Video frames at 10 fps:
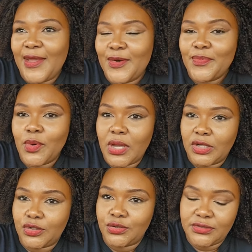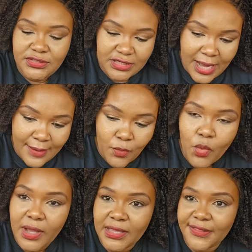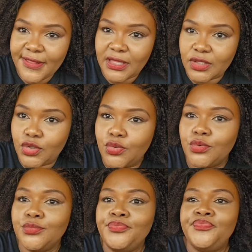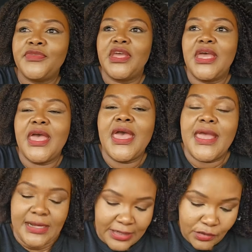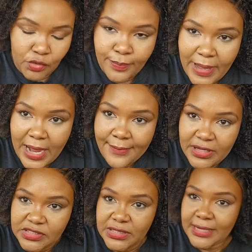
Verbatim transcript: you are good. I'm well, thank you. I'm